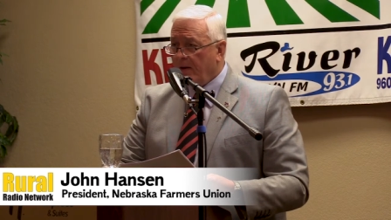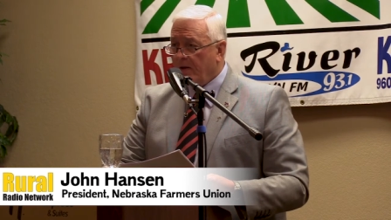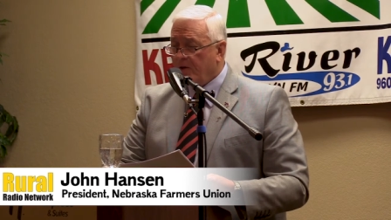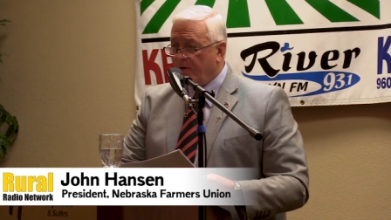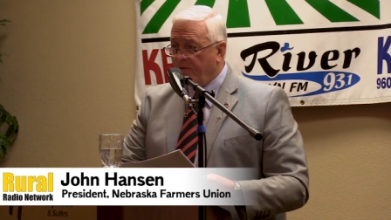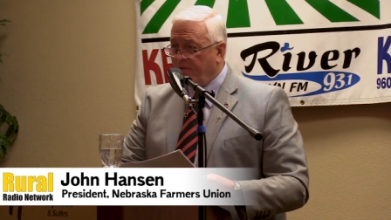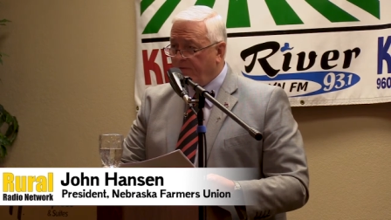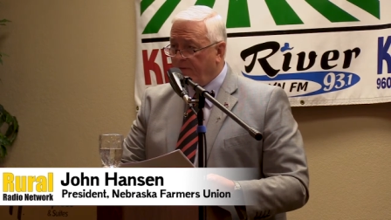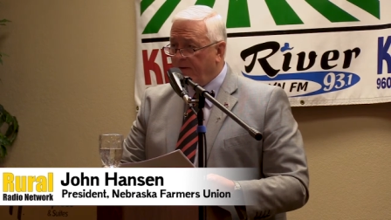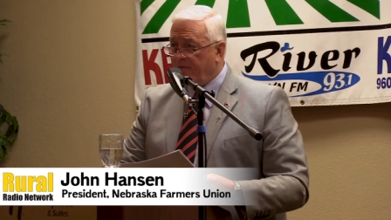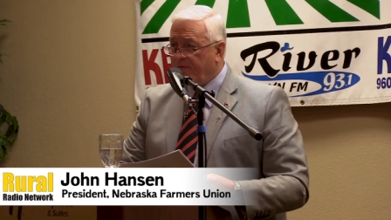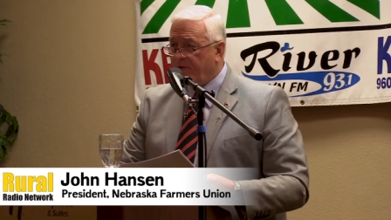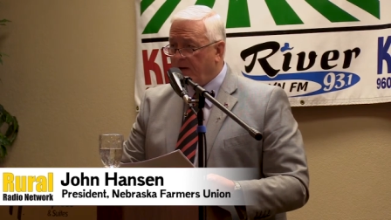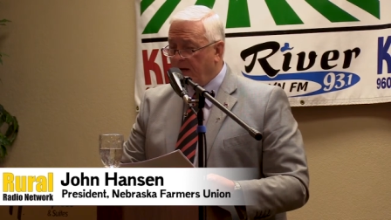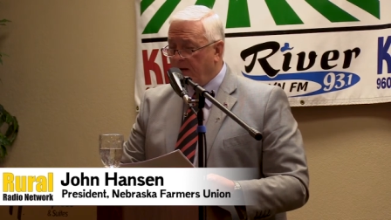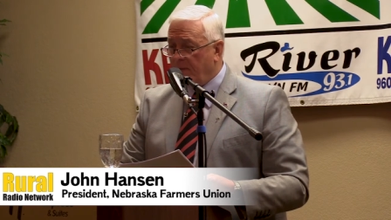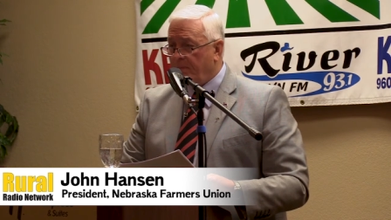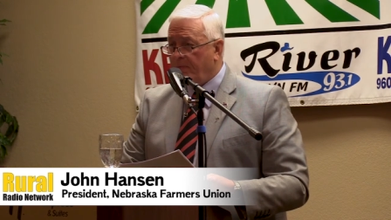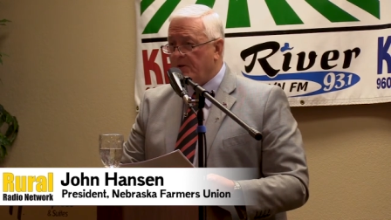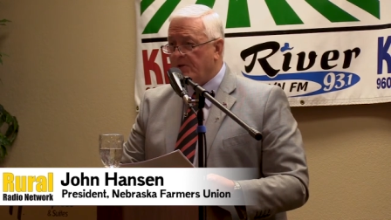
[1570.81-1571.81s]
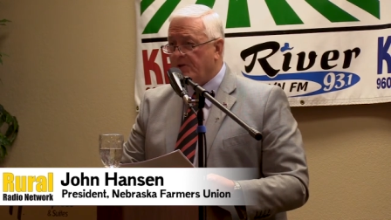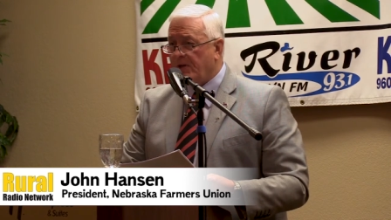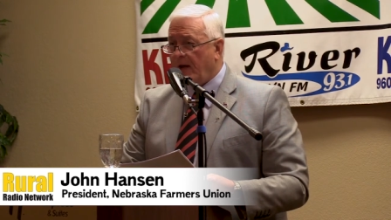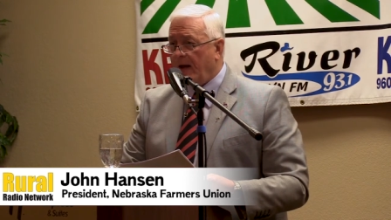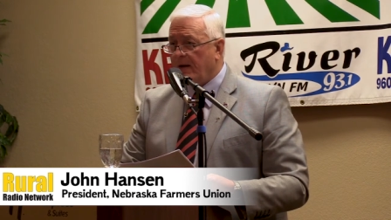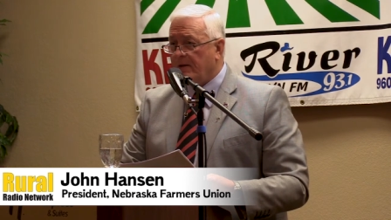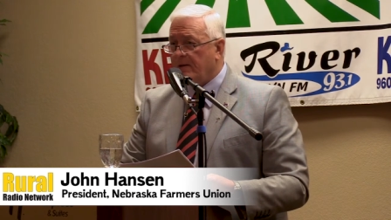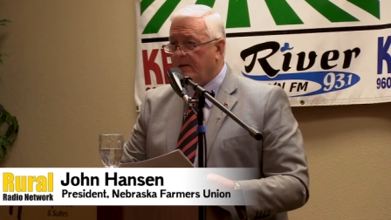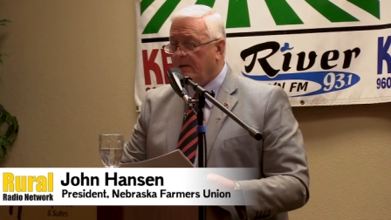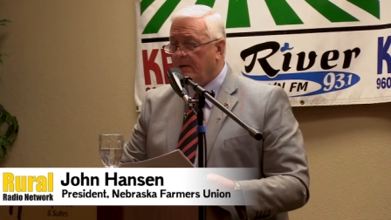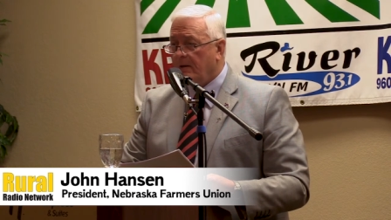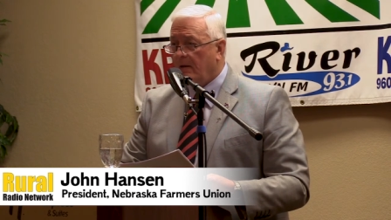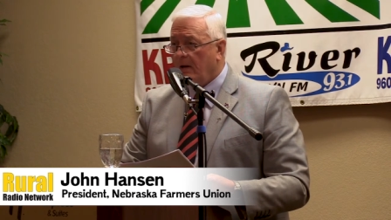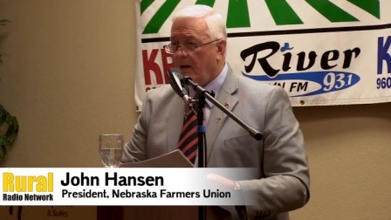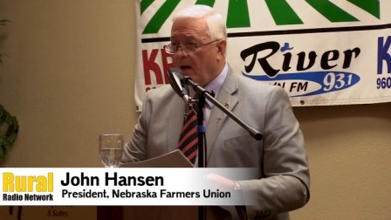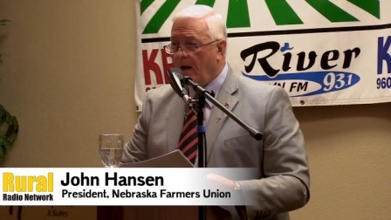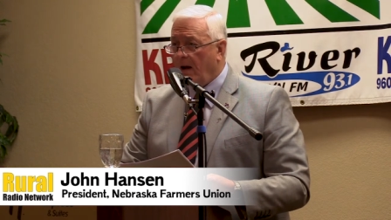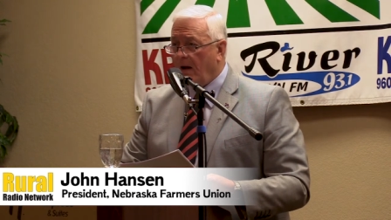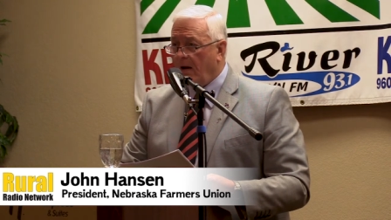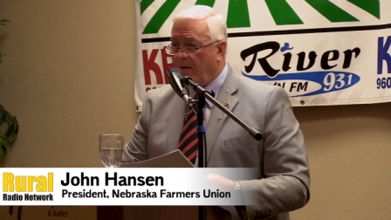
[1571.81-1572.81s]
to fifteen percent
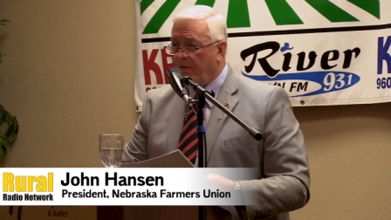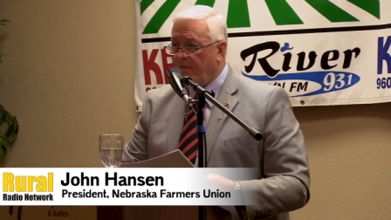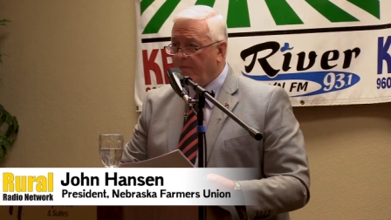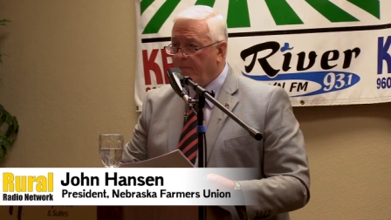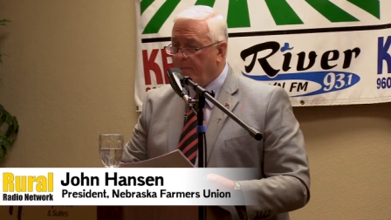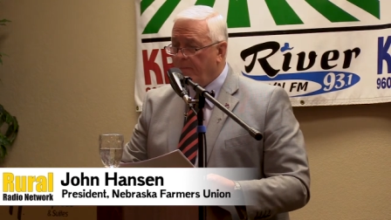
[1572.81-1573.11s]
of